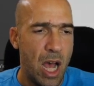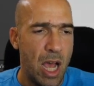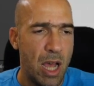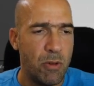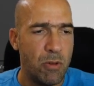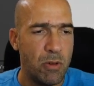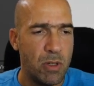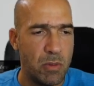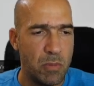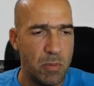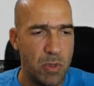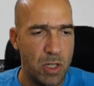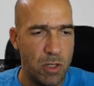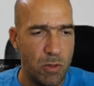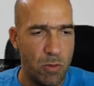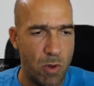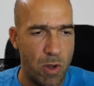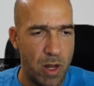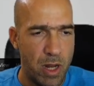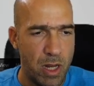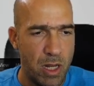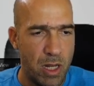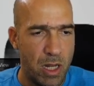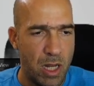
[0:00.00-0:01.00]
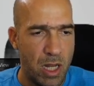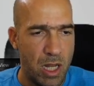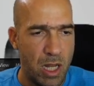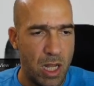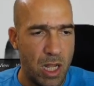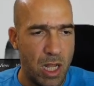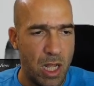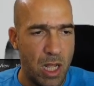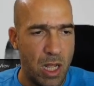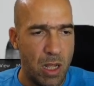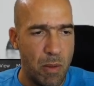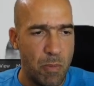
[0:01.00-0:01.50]
I do them this way,
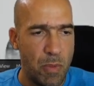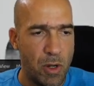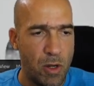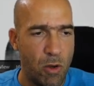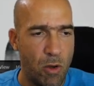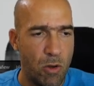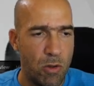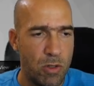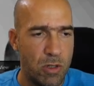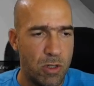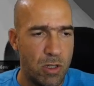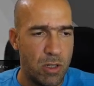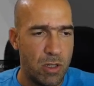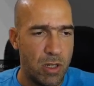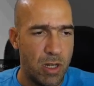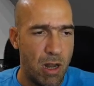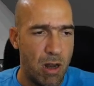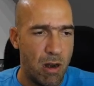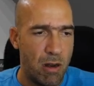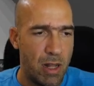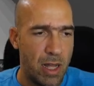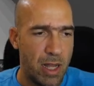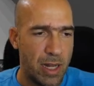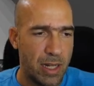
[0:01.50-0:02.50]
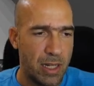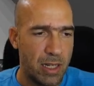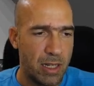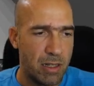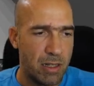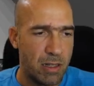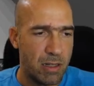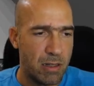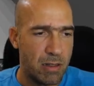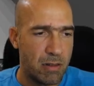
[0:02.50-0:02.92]
because they are like